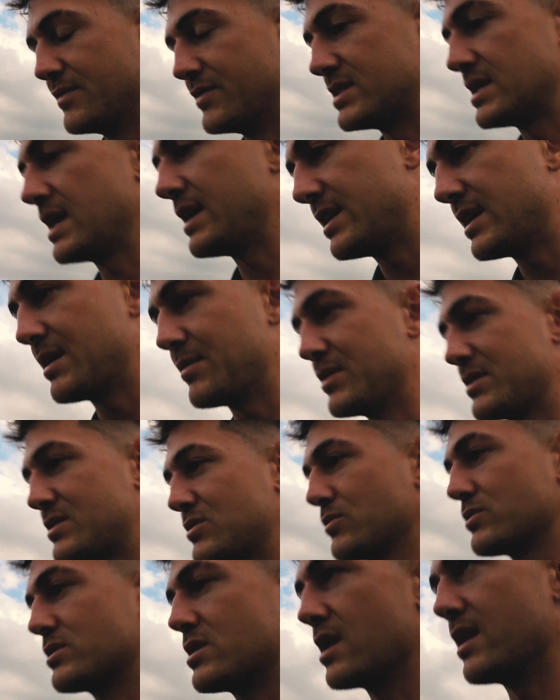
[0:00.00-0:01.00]
of a technique, but it's
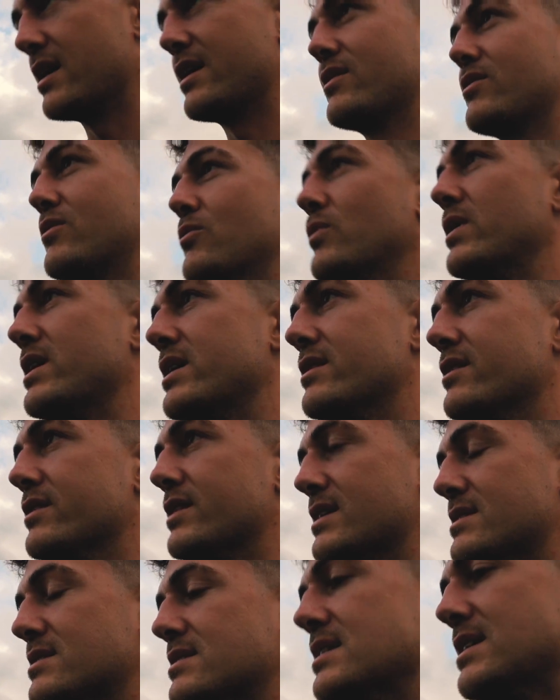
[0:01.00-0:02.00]
also like the way that
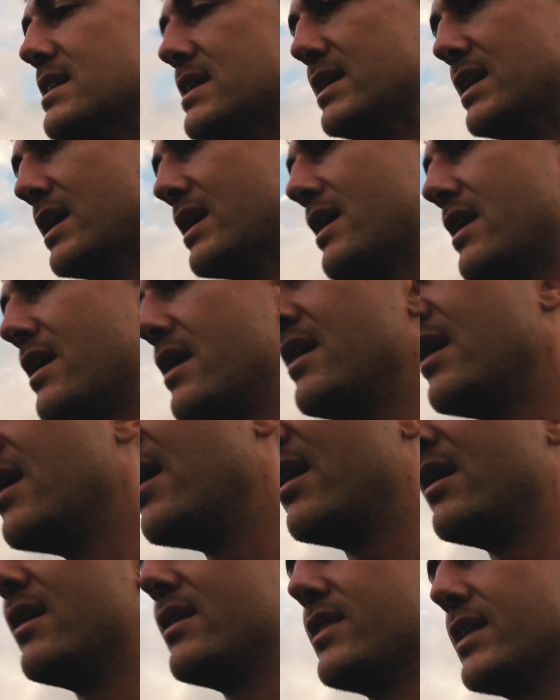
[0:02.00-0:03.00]
they see
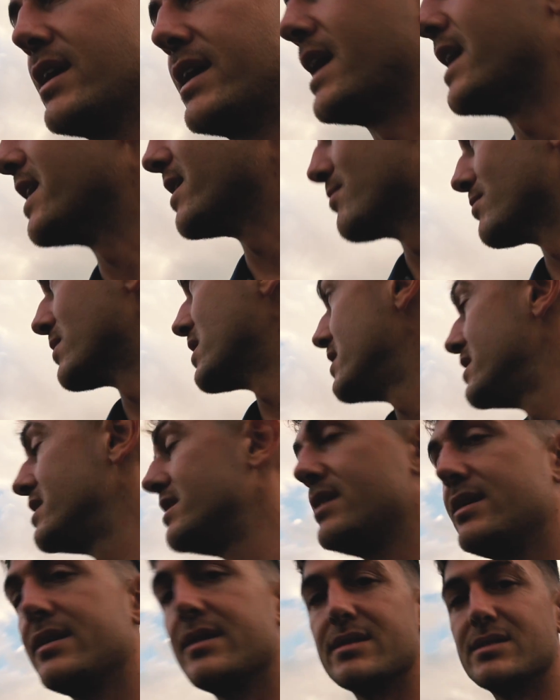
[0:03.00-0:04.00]
the game
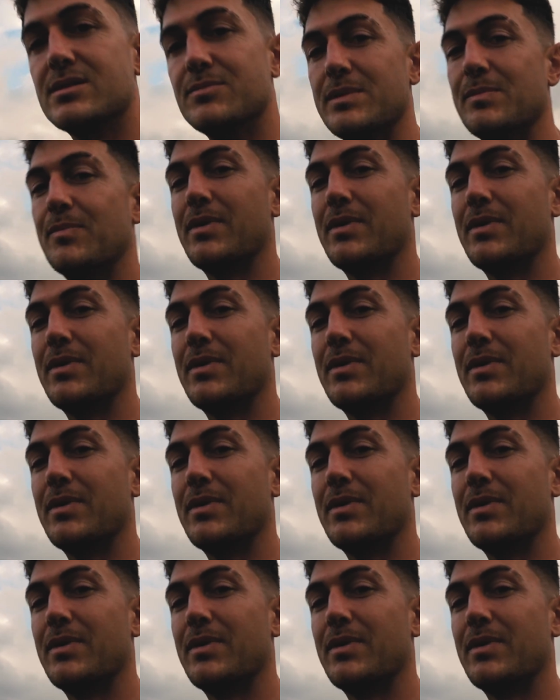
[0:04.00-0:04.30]
to be